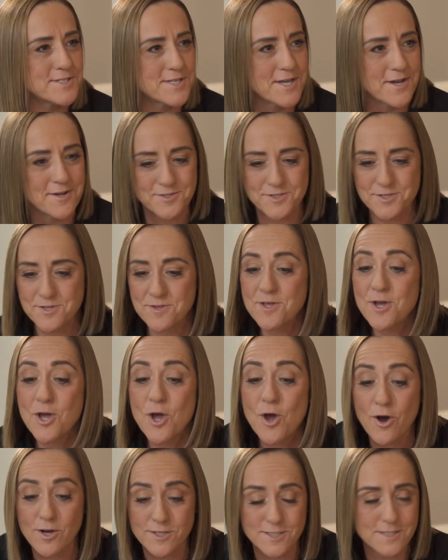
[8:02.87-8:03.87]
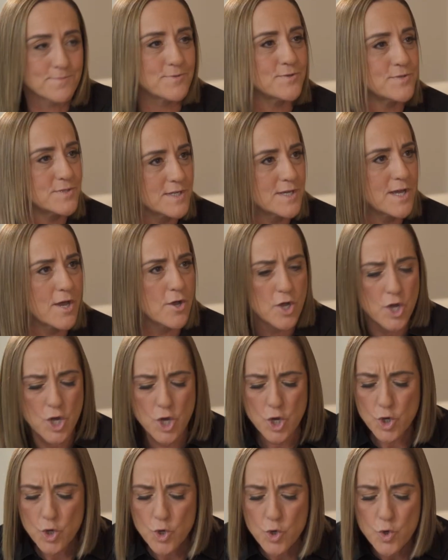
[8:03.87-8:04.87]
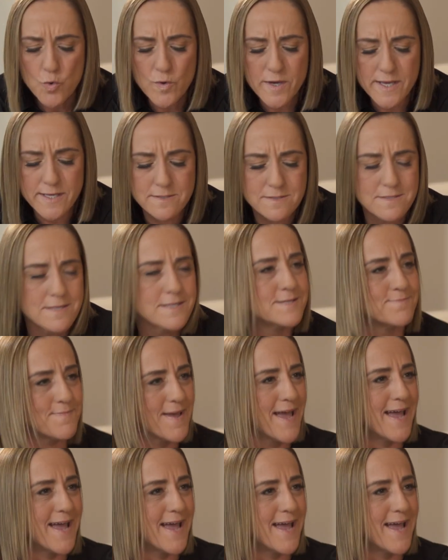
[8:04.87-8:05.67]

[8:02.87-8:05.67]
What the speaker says: go to the Gospels and go, who is this